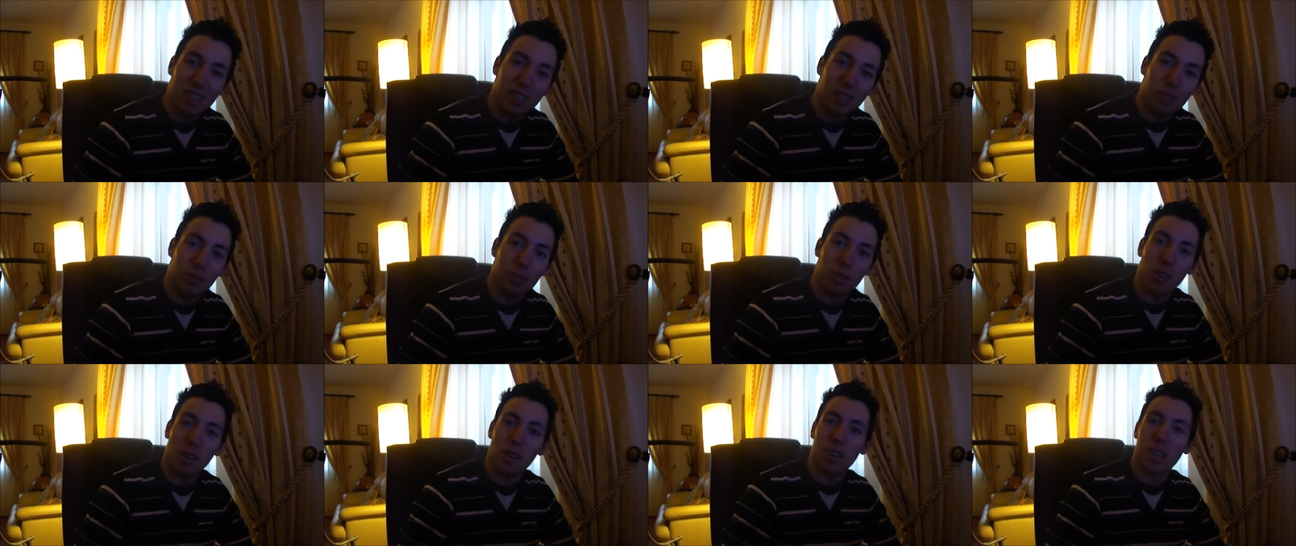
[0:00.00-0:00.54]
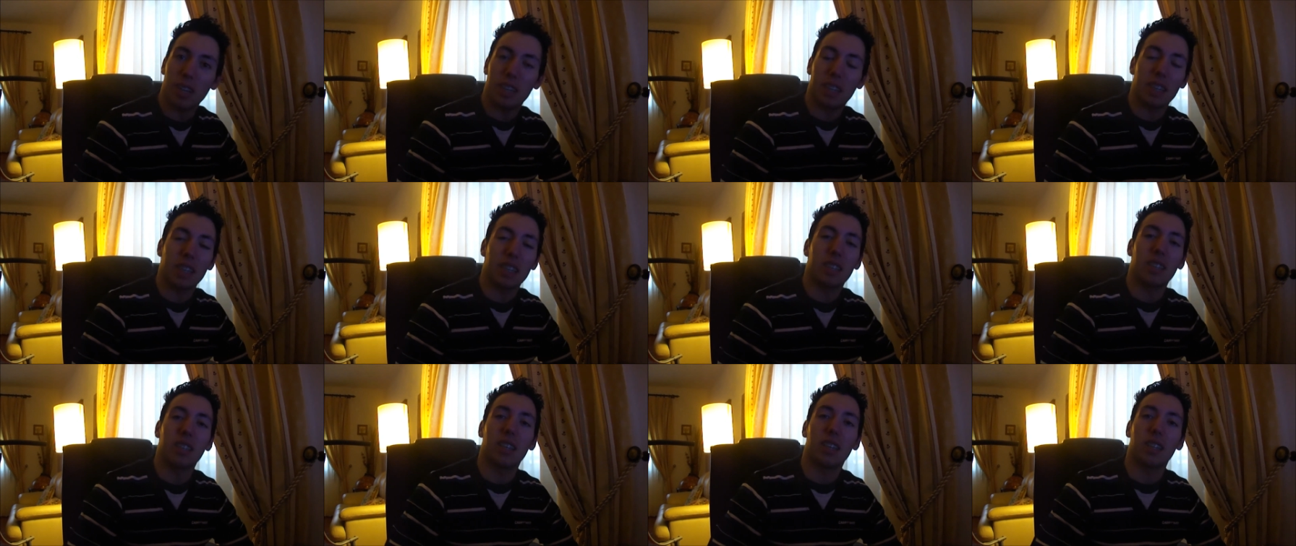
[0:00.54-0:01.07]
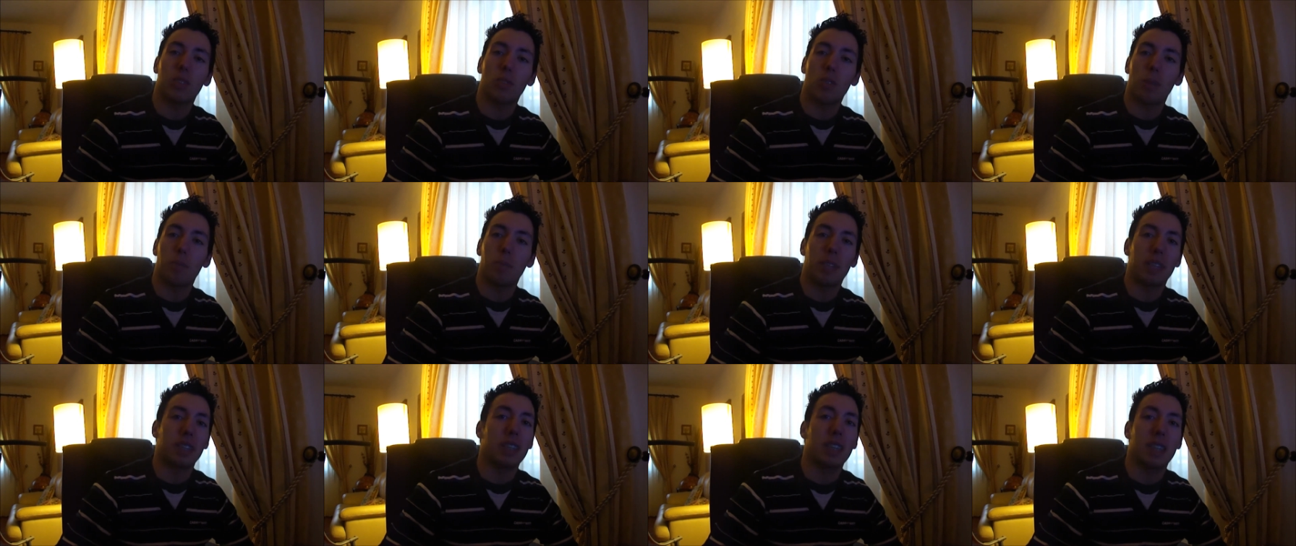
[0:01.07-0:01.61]
If you are running that
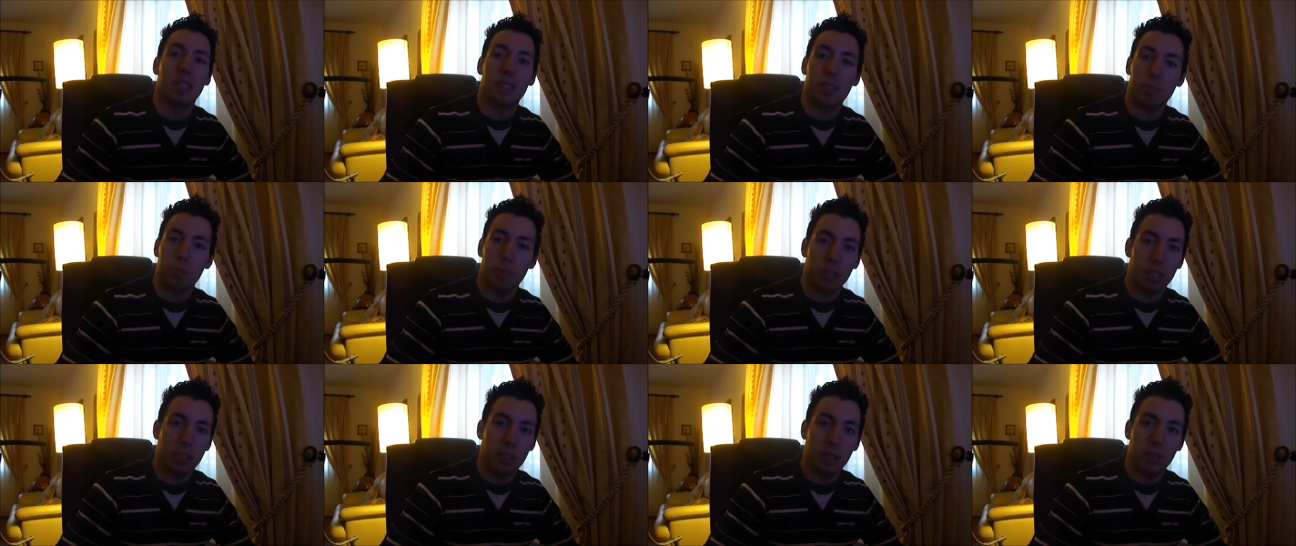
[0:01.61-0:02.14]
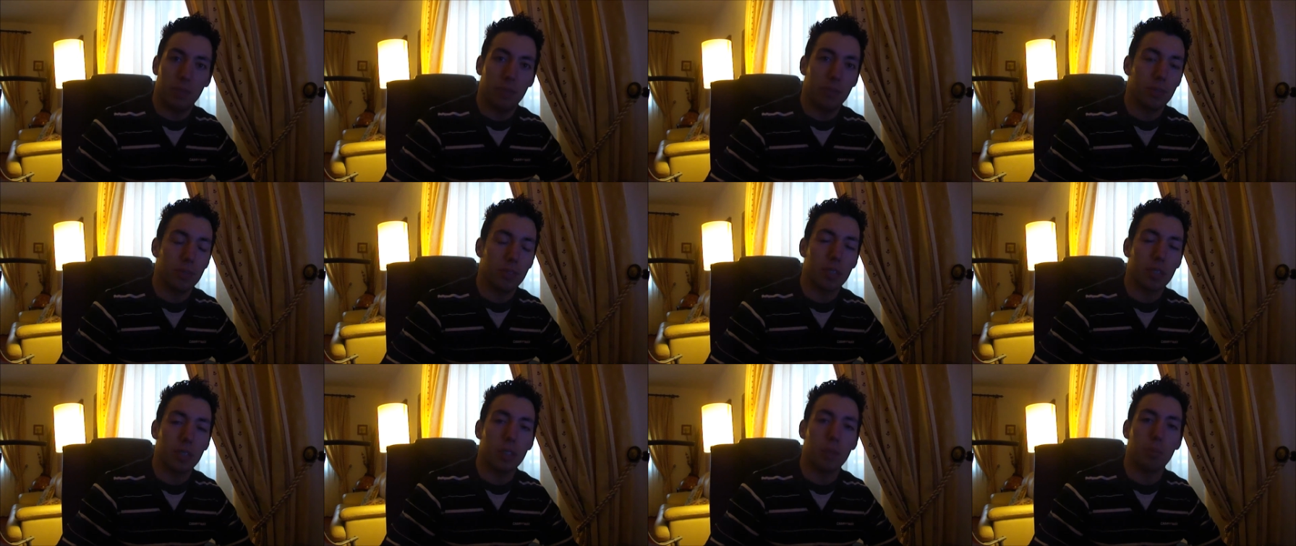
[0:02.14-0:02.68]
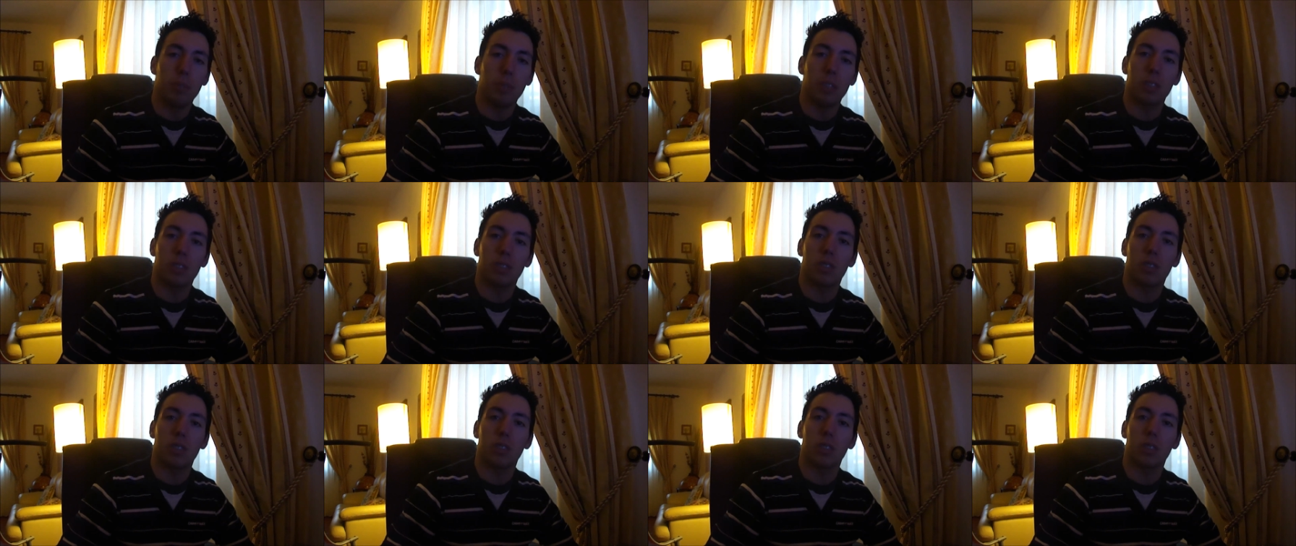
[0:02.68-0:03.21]
RAM at that speed, it
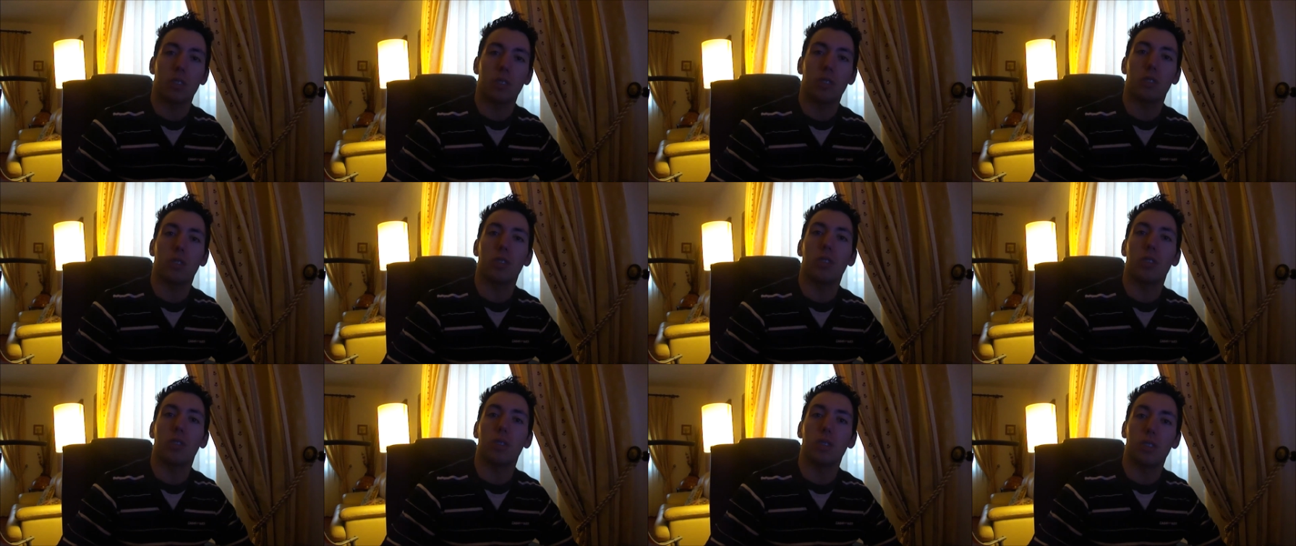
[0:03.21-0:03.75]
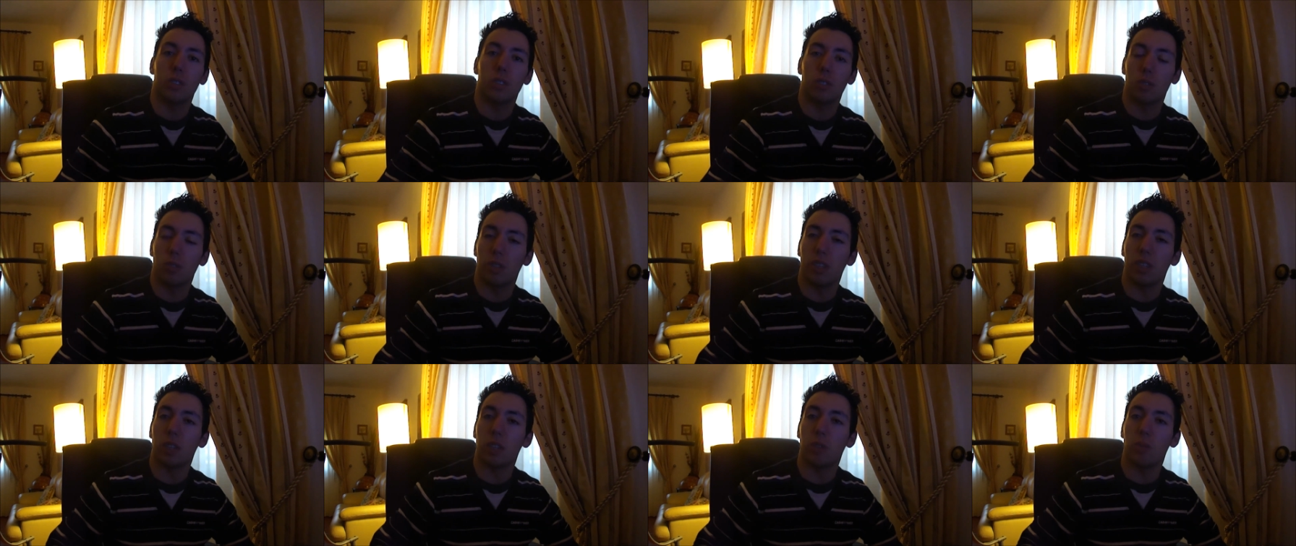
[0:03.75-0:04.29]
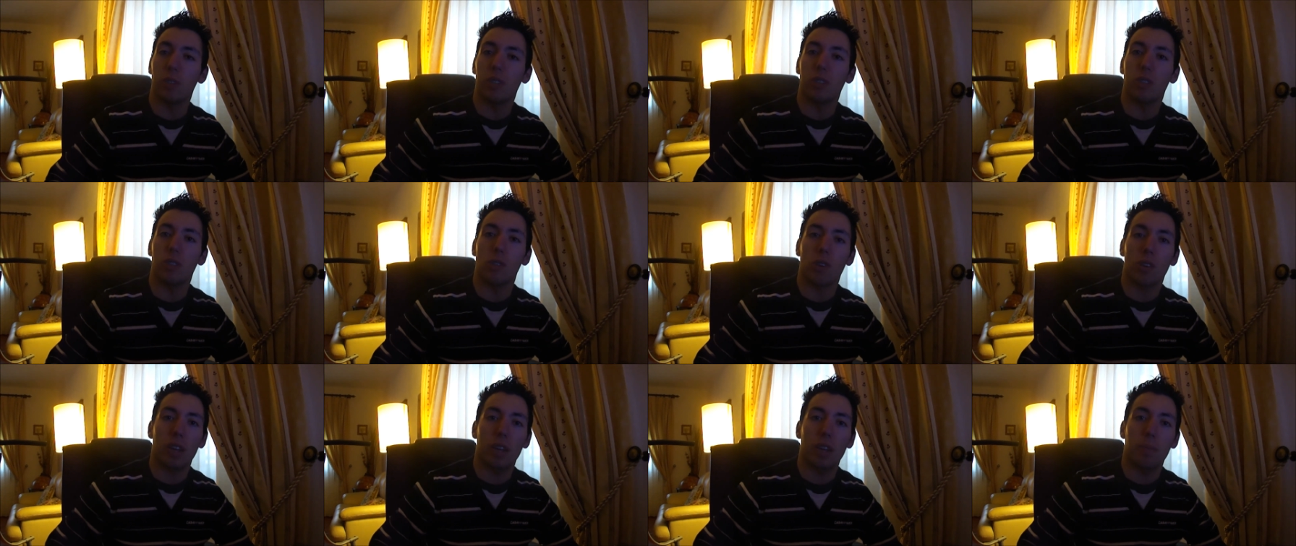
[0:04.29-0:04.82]
means it's, it's going to increase
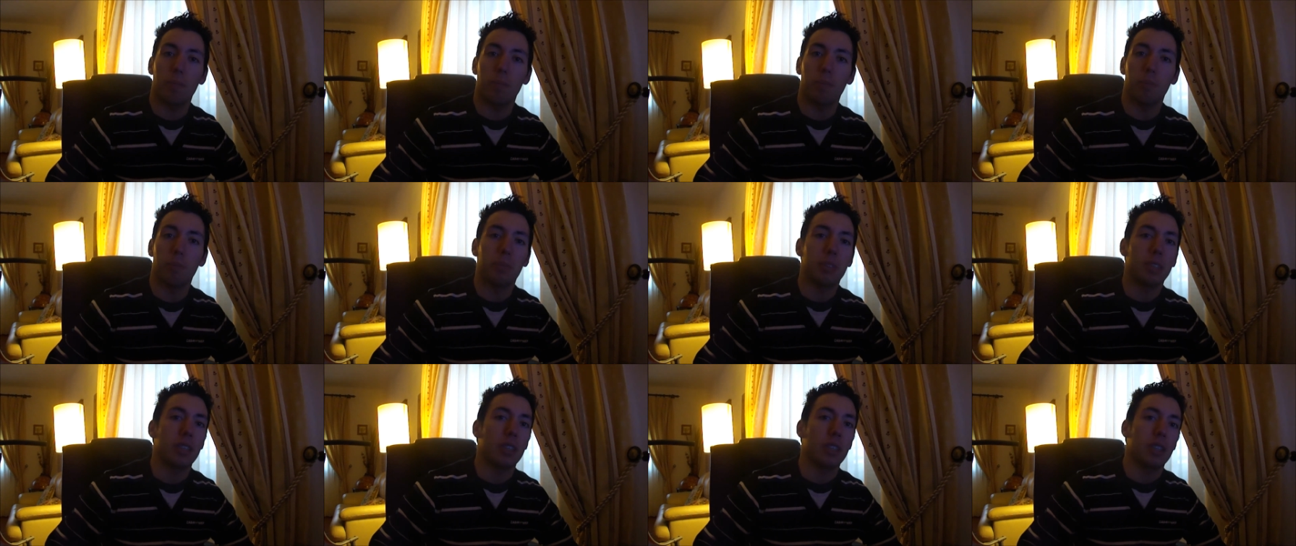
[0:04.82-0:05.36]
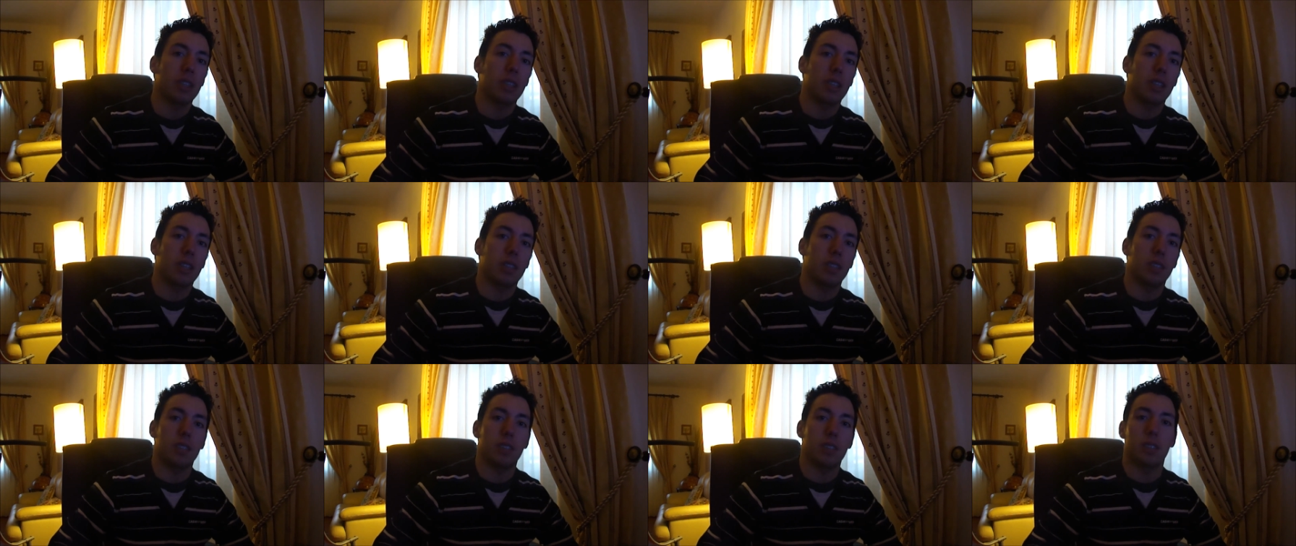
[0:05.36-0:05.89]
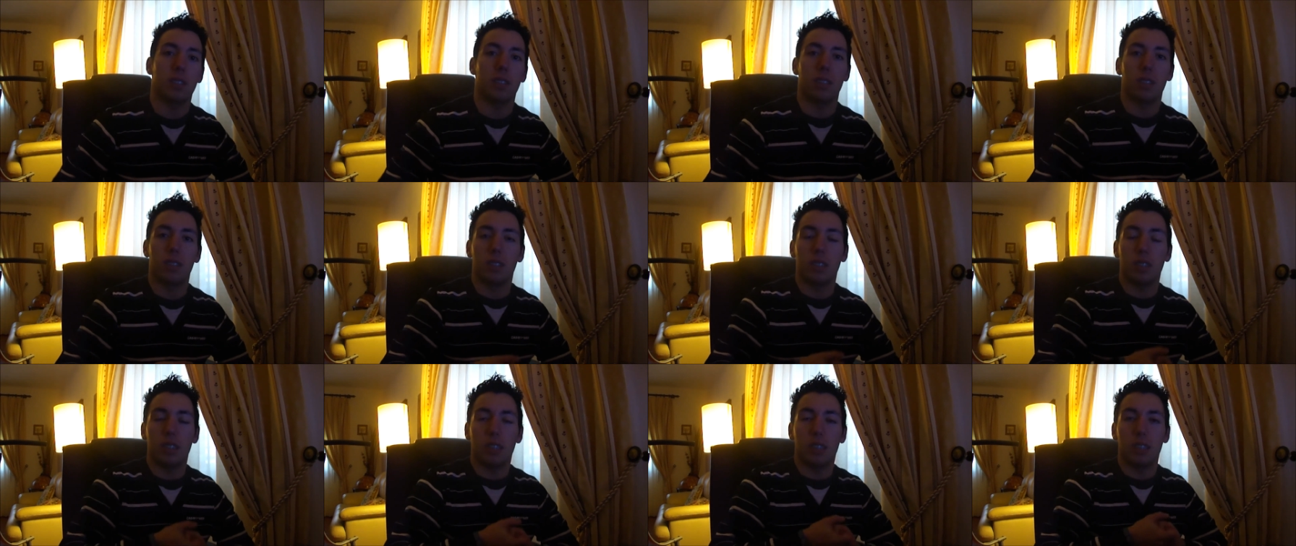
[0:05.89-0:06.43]
your RAM. And uh,
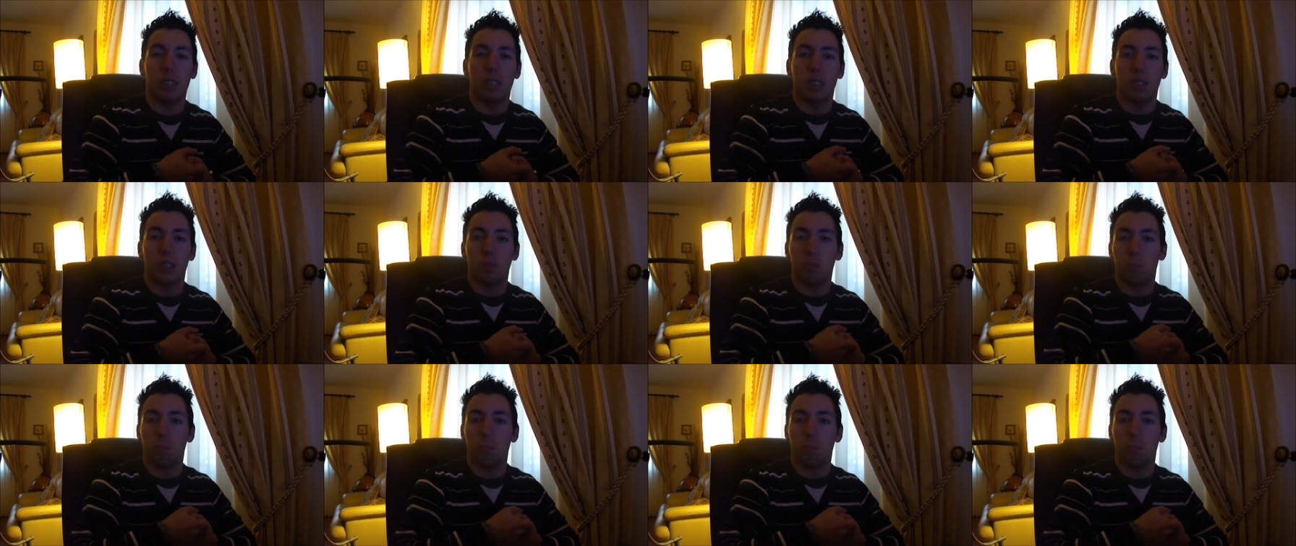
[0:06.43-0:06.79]
in